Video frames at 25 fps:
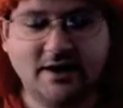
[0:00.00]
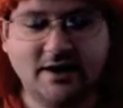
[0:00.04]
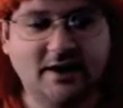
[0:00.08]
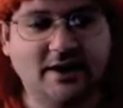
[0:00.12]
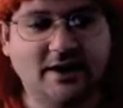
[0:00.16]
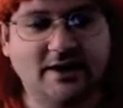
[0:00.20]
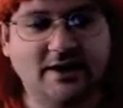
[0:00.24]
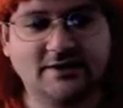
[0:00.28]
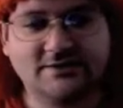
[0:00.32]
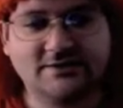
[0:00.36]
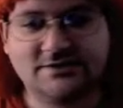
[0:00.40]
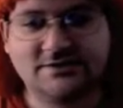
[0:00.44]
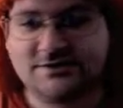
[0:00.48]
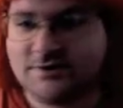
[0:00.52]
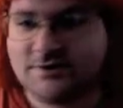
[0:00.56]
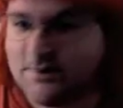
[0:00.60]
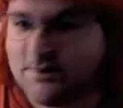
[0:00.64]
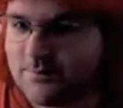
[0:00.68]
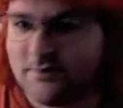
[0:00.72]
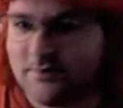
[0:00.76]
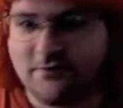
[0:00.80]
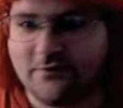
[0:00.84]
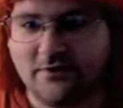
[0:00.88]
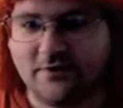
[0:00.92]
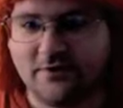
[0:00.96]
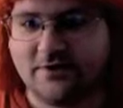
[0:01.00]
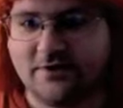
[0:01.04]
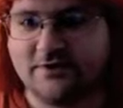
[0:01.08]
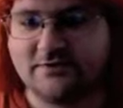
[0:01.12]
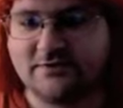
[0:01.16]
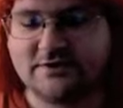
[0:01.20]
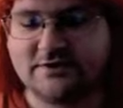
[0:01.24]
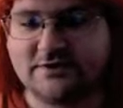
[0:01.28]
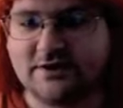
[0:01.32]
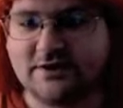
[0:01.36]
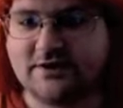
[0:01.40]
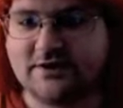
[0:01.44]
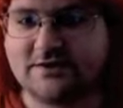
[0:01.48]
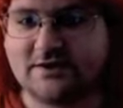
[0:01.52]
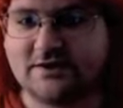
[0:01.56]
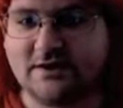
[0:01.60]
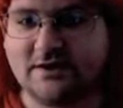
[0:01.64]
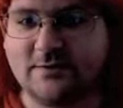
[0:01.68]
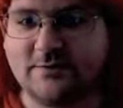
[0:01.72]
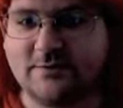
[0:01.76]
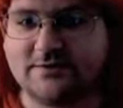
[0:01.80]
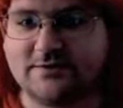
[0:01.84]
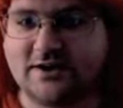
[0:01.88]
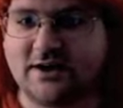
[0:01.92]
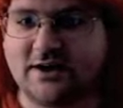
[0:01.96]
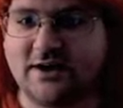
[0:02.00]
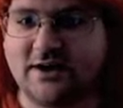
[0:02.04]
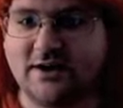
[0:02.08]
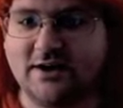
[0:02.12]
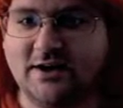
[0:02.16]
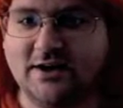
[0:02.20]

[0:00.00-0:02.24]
A supervillain sees them and is like,